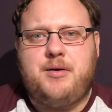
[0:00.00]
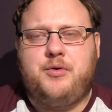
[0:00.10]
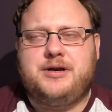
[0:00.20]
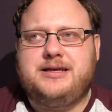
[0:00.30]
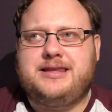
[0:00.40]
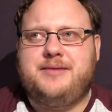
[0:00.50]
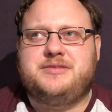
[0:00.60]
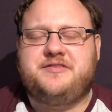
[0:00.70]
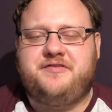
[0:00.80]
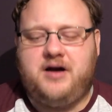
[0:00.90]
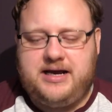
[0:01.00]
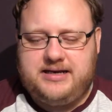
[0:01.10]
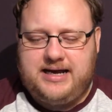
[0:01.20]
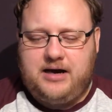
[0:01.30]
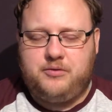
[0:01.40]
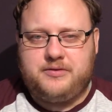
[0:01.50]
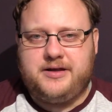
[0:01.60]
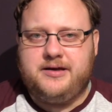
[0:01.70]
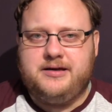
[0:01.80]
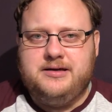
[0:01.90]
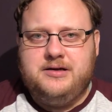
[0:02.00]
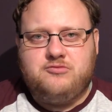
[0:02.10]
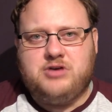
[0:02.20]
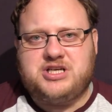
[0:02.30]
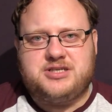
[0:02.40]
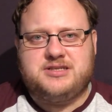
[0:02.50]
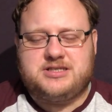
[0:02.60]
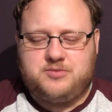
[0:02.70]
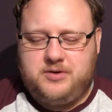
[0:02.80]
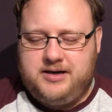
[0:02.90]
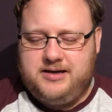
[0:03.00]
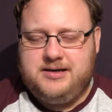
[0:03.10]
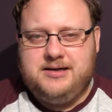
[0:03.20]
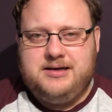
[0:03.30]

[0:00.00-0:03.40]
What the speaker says: I wanted them to find out that Russians were